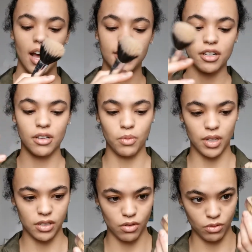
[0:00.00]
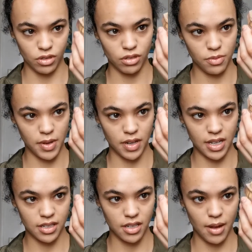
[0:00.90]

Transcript: I don't know what it's called, to be honest.